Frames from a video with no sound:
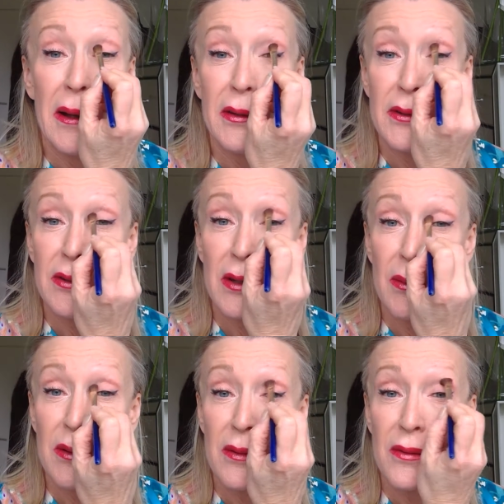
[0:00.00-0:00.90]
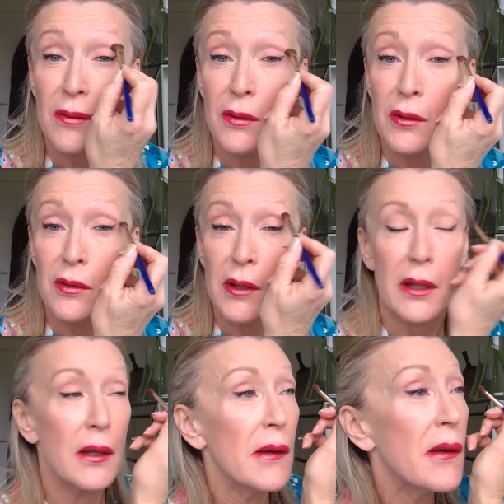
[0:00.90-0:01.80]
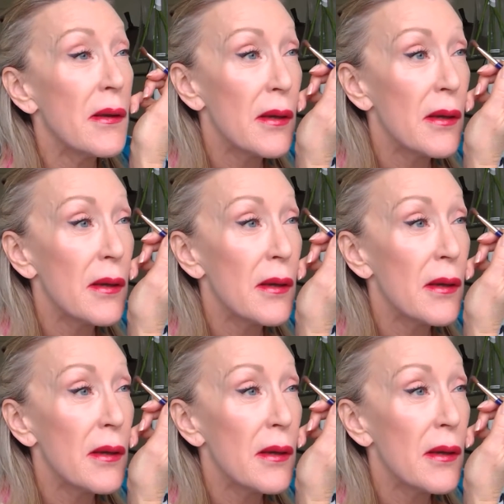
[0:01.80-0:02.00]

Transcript: I just go into the sockets here